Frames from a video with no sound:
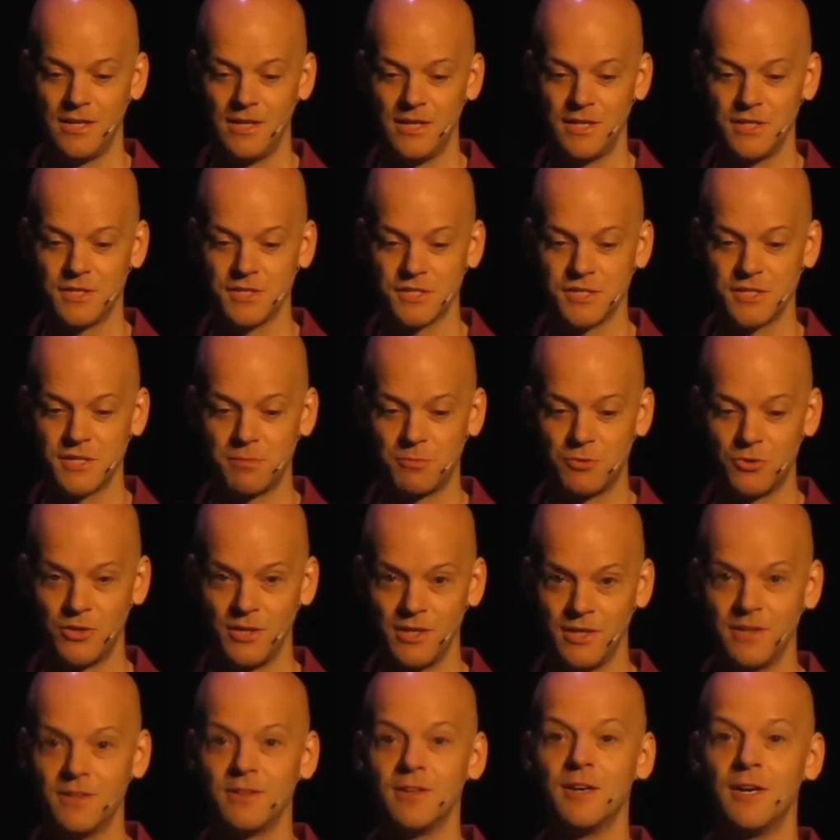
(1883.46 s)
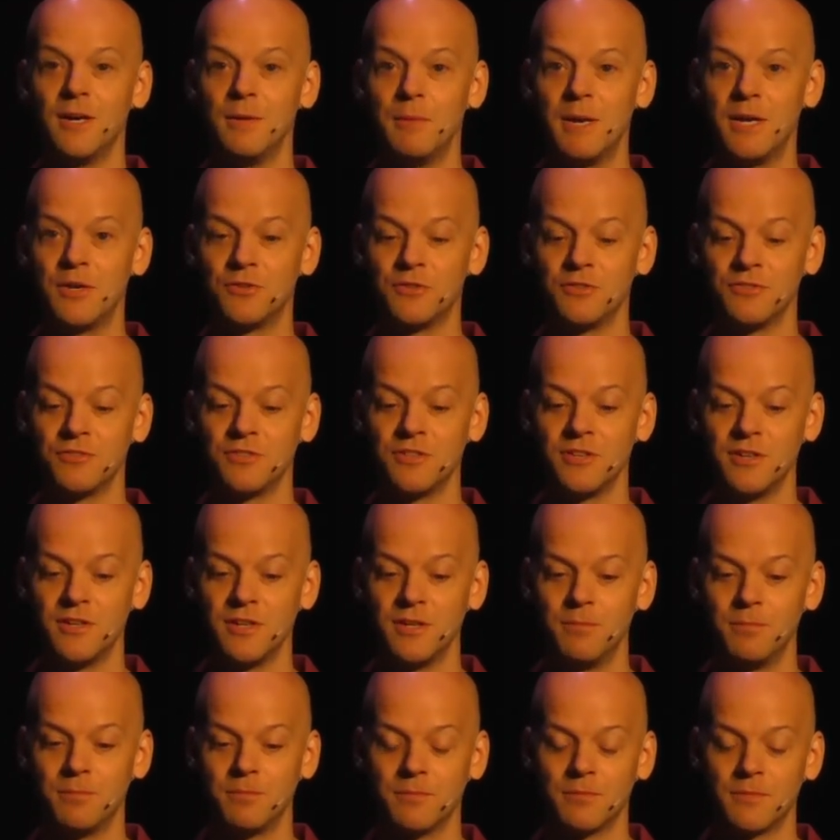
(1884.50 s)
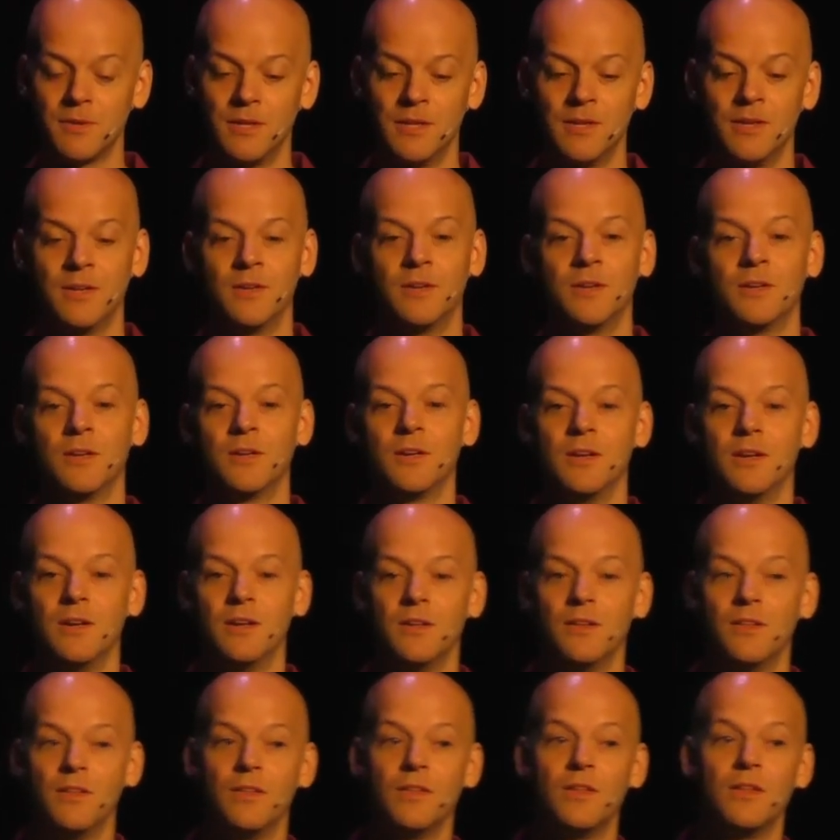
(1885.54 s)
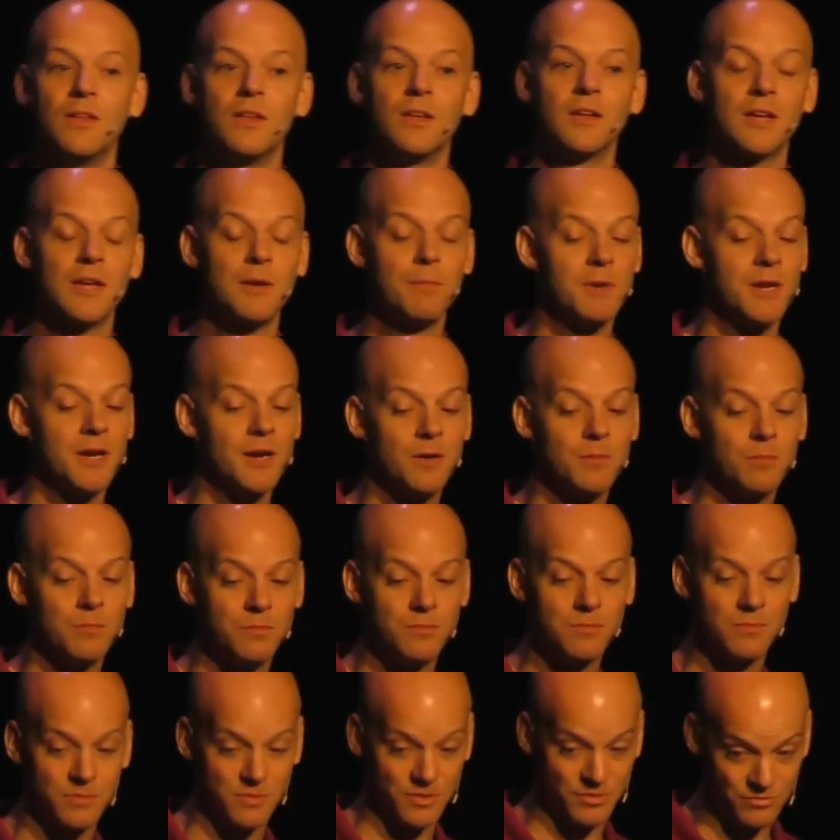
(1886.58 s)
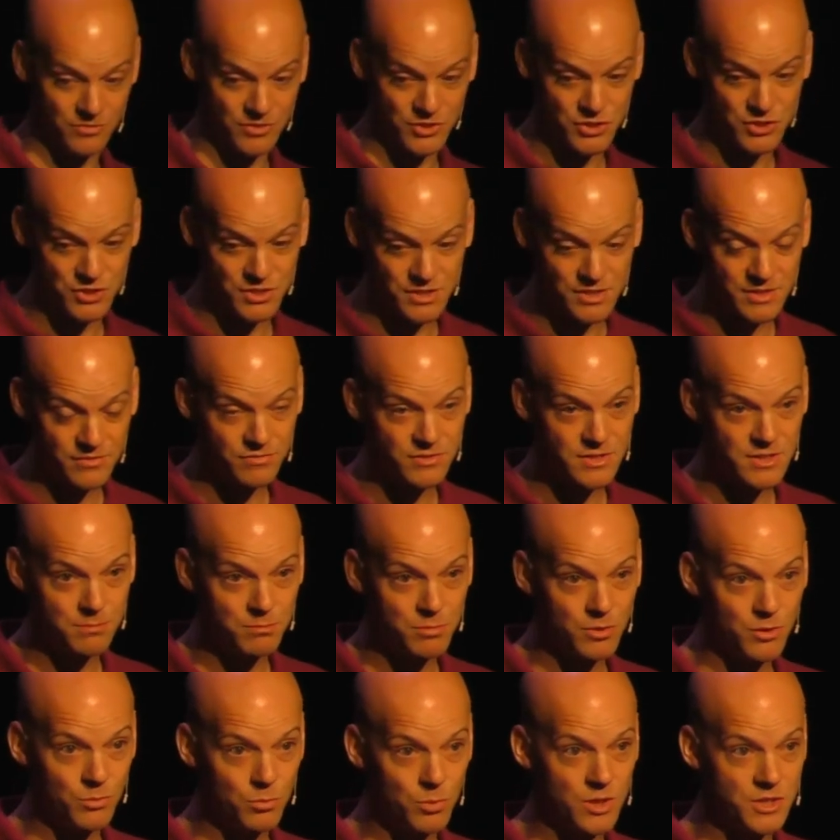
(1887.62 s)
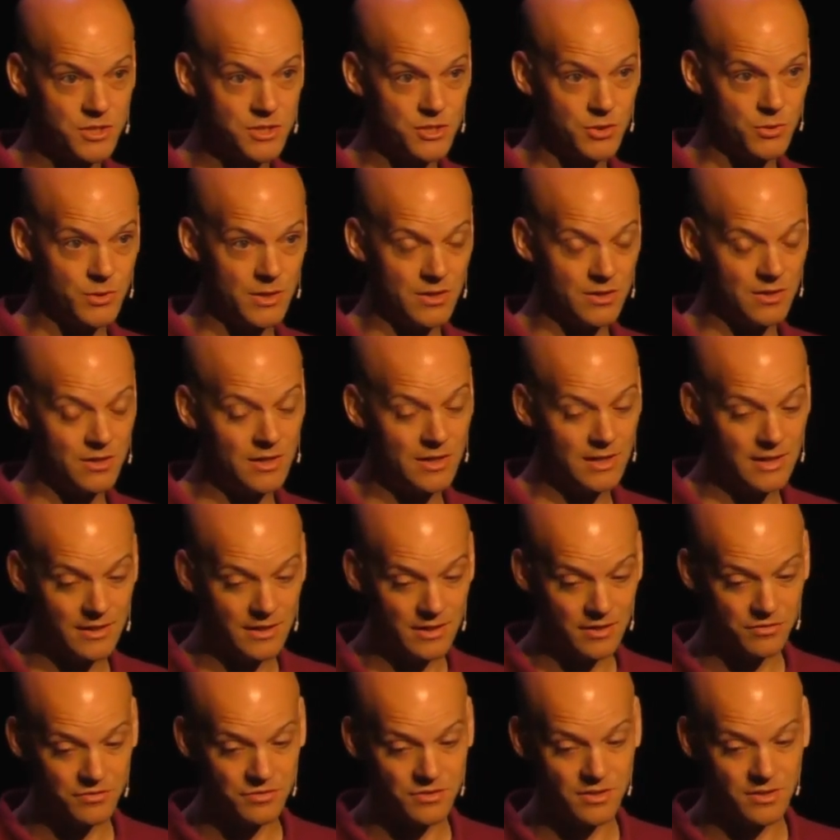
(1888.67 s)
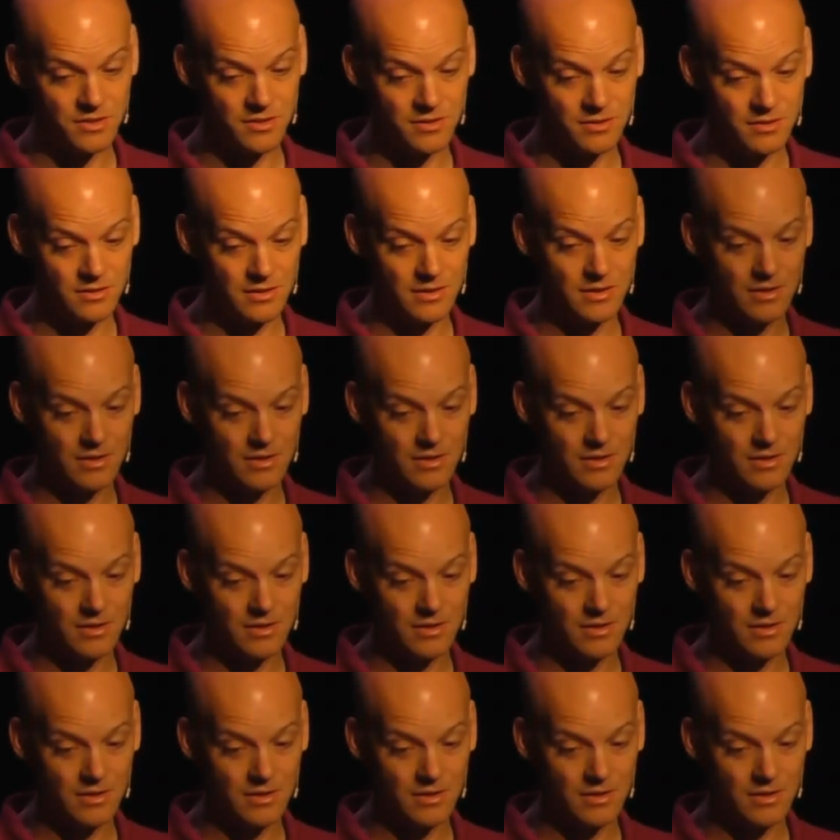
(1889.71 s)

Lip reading: In summary, I'm out of time. Coming up, version 17.1 due out early next year,